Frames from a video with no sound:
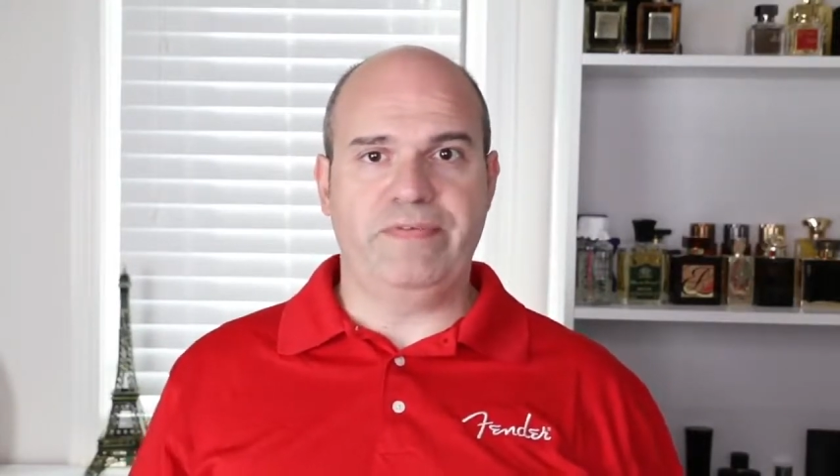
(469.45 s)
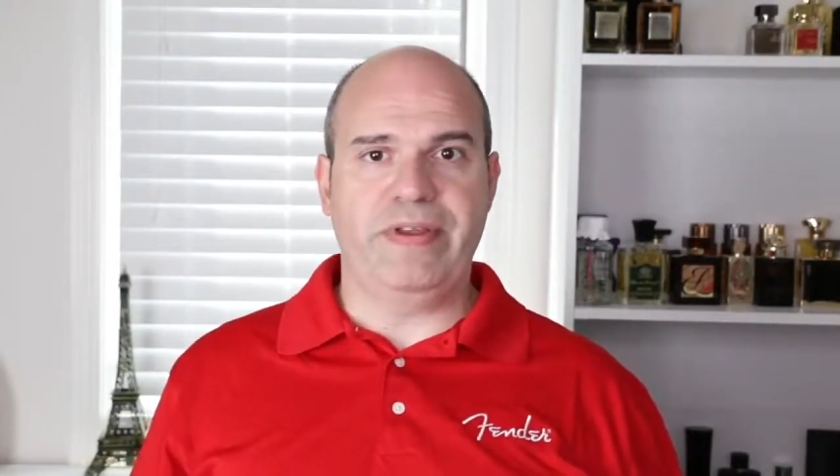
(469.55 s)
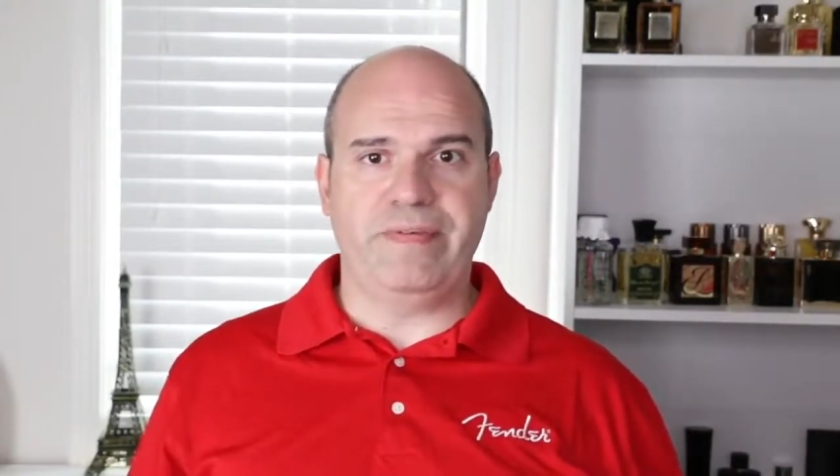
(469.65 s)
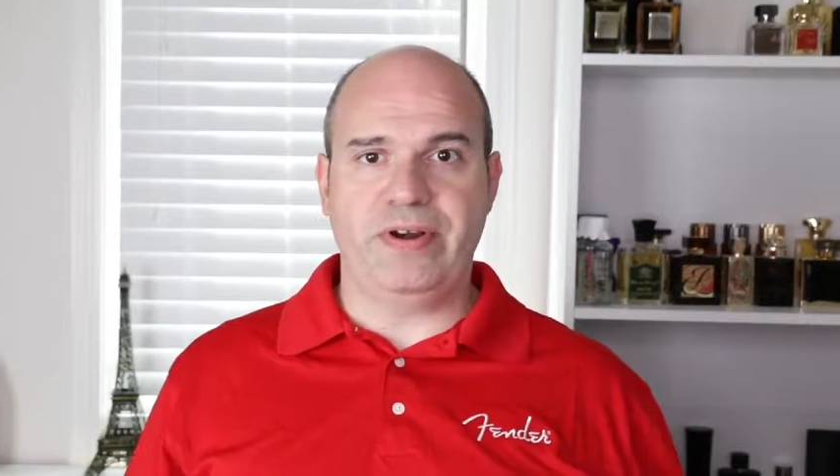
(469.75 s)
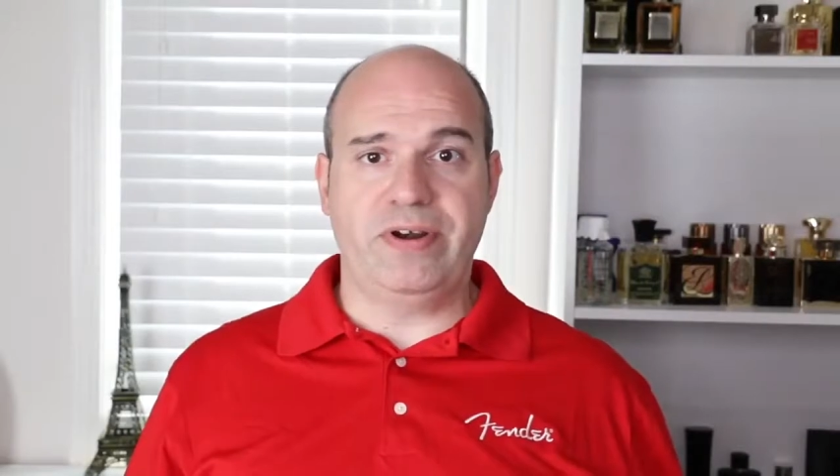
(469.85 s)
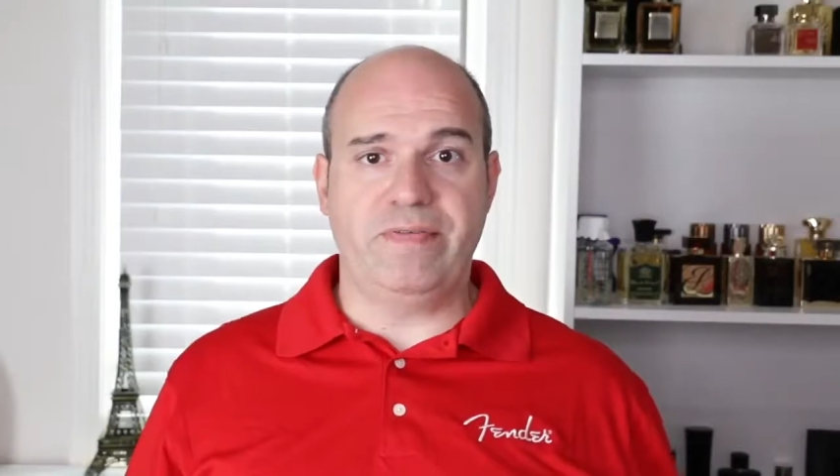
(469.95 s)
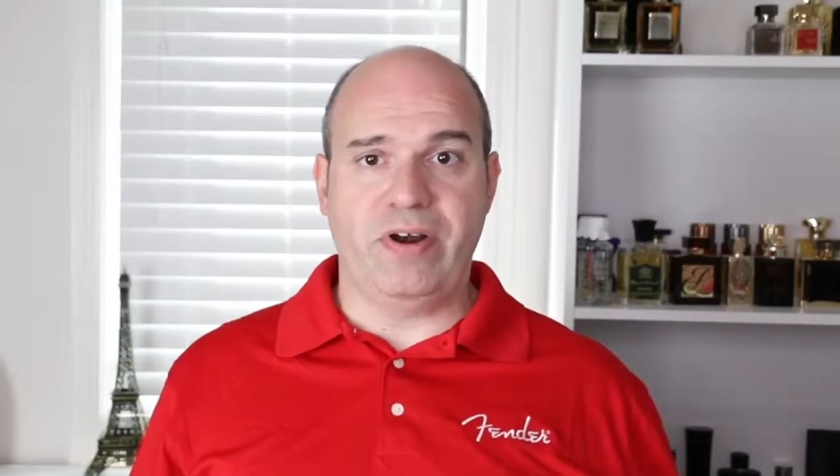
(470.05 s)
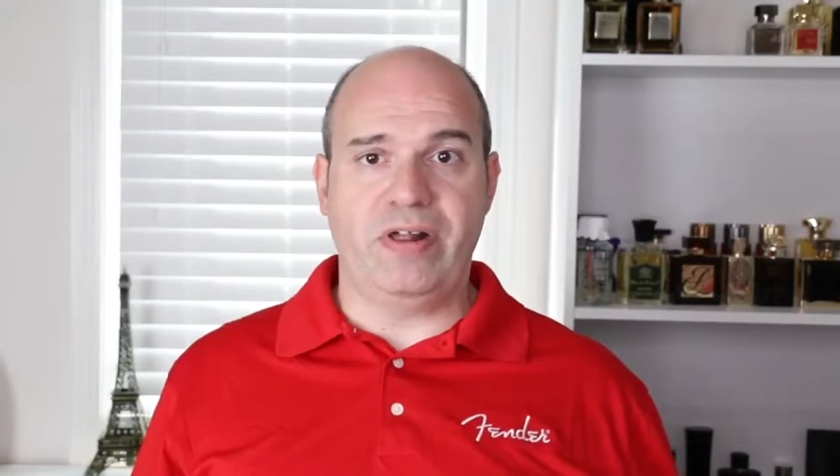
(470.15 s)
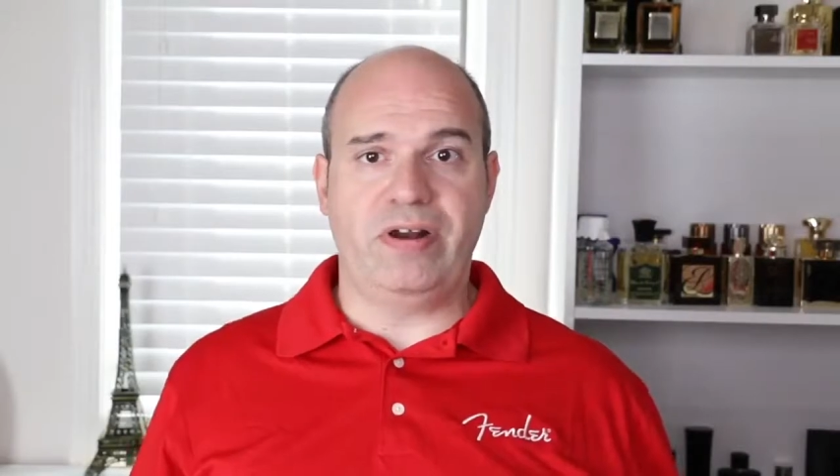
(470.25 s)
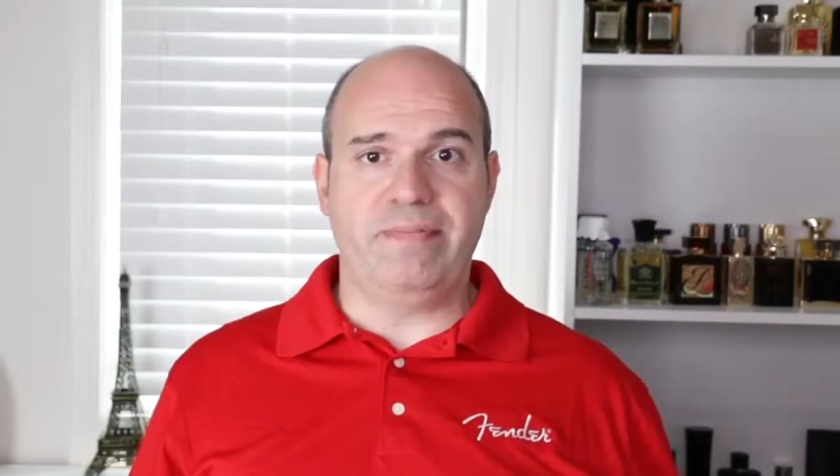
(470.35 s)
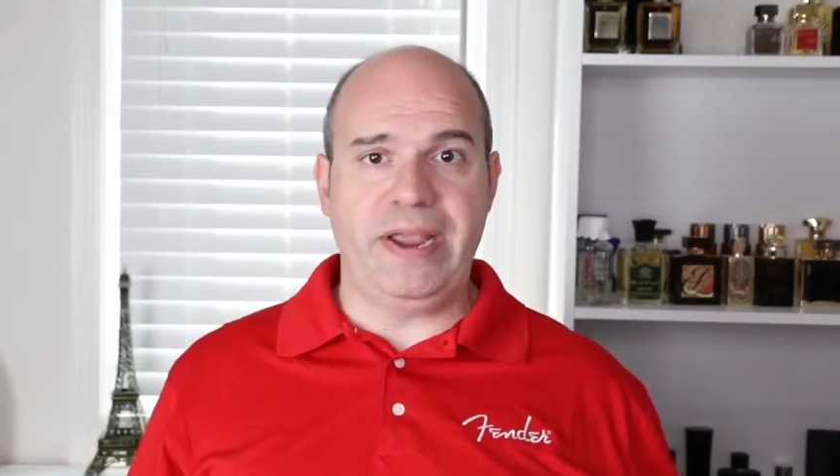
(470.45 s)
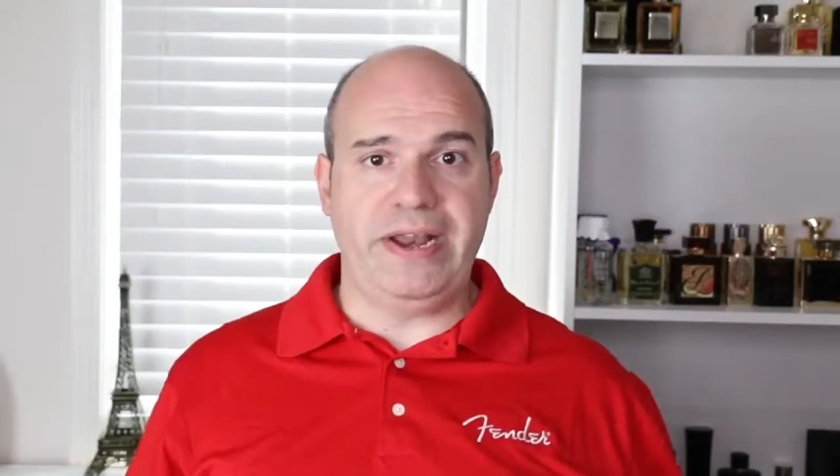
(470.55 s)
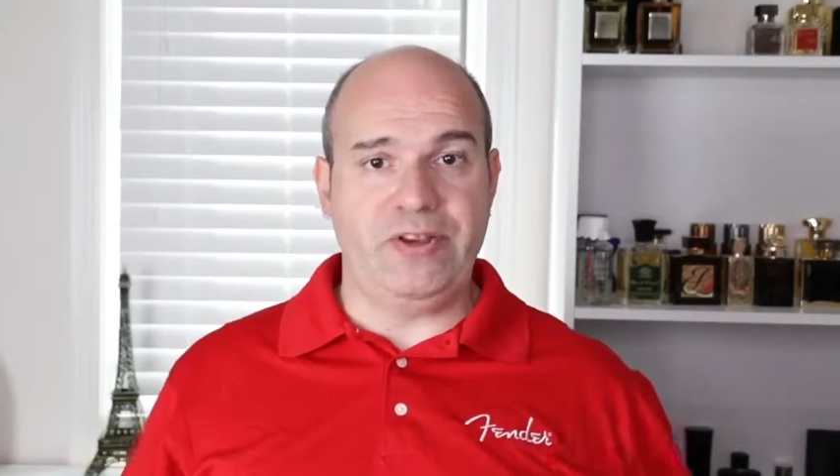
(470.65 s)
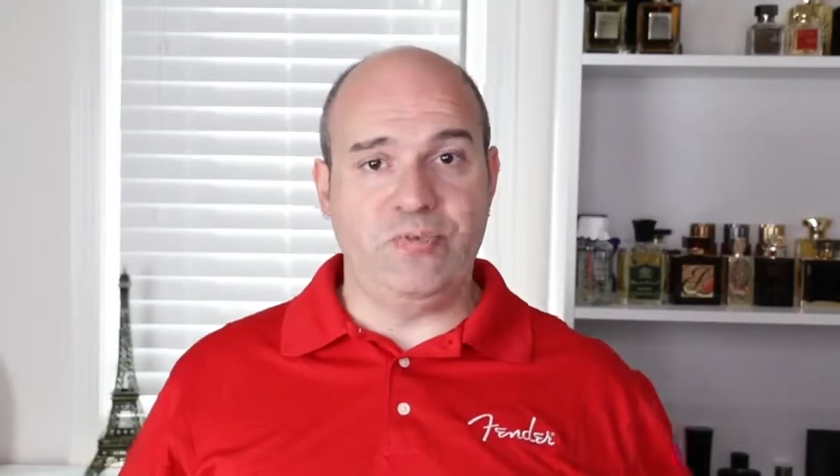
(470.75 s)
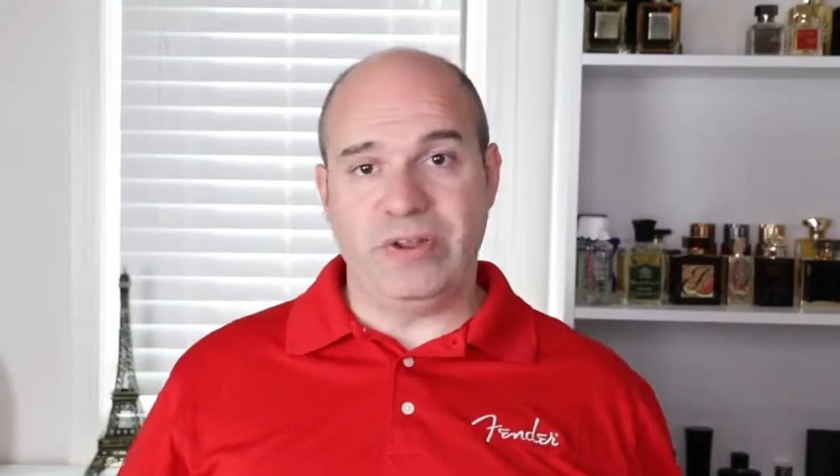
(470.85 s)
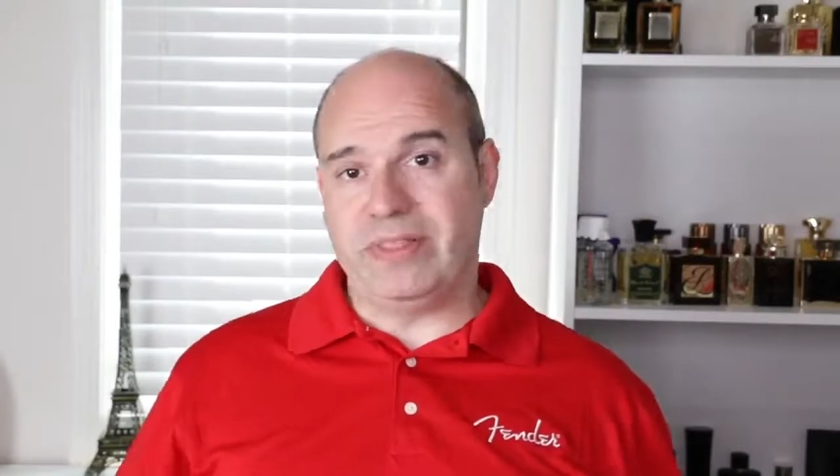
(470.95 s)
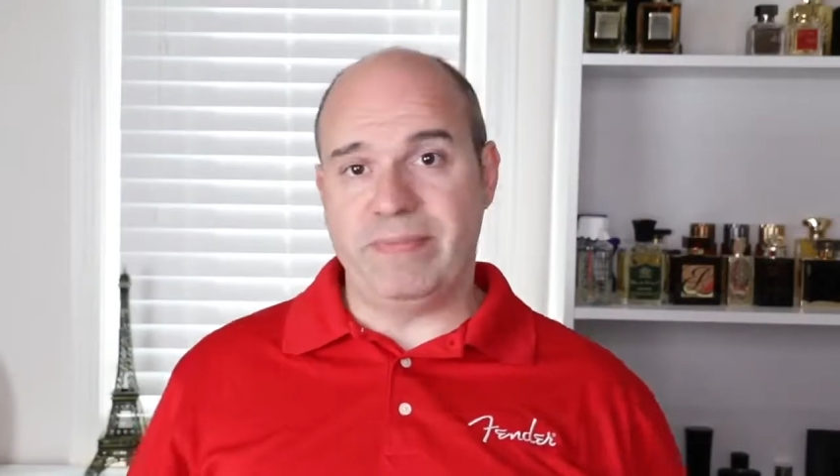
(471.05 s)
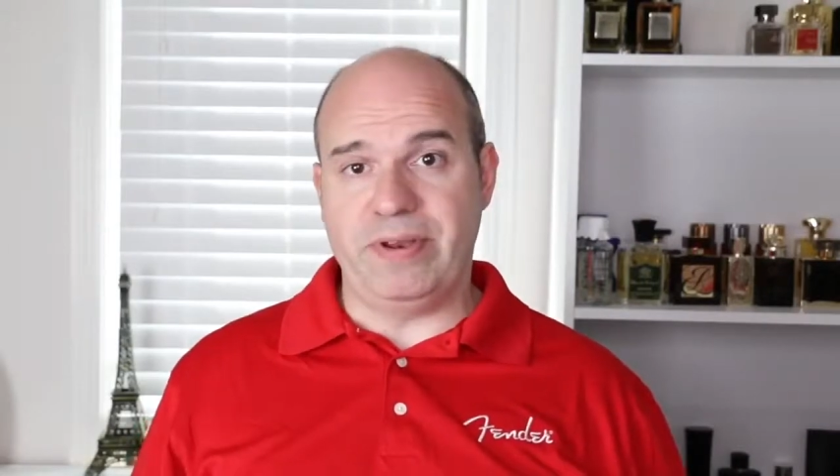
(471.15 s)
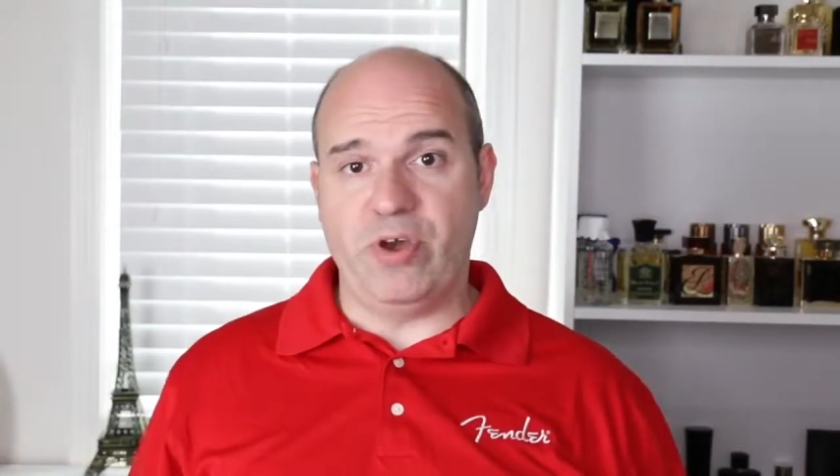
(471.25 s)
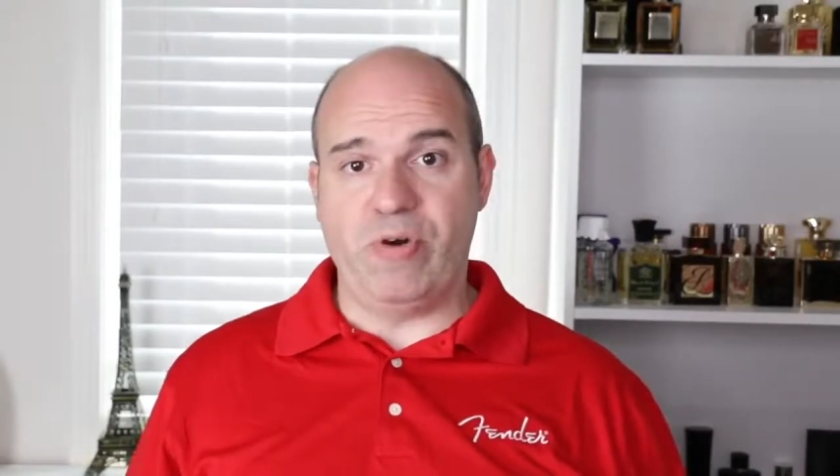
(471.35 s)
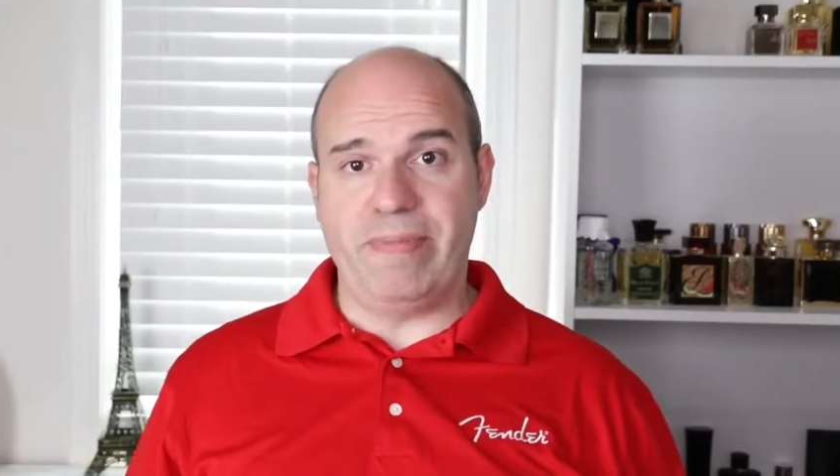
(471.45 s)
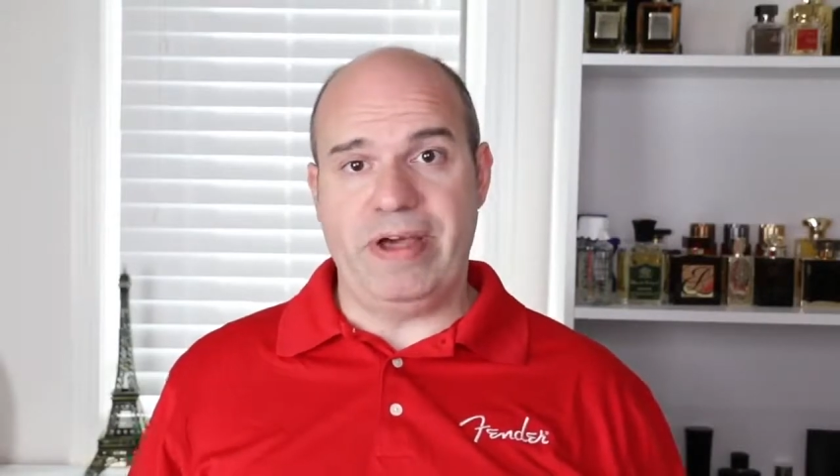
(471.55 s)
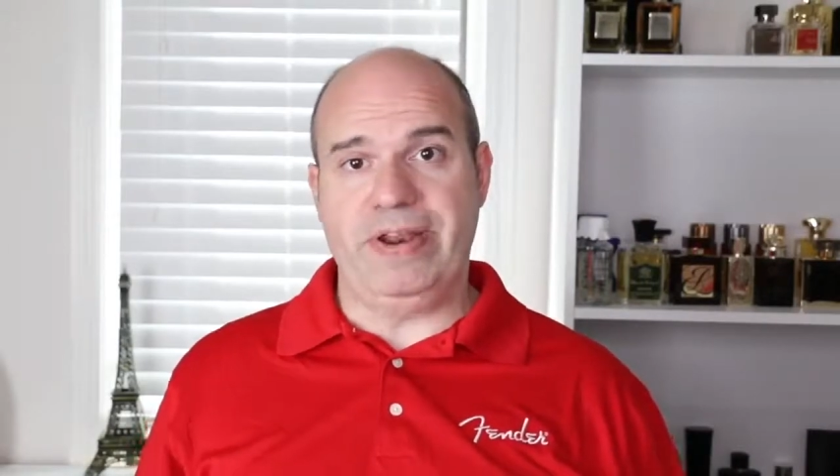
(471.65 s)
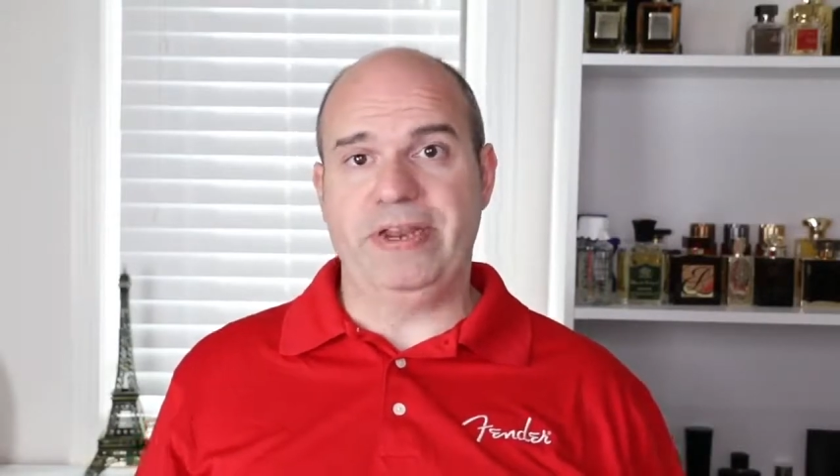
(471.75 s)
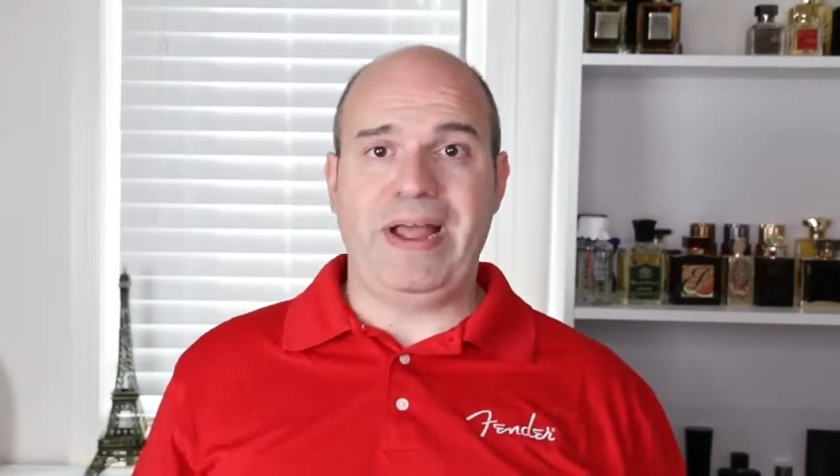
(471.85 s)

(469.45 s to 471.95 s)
you've never heard of Al Haramain and you want them to know about it.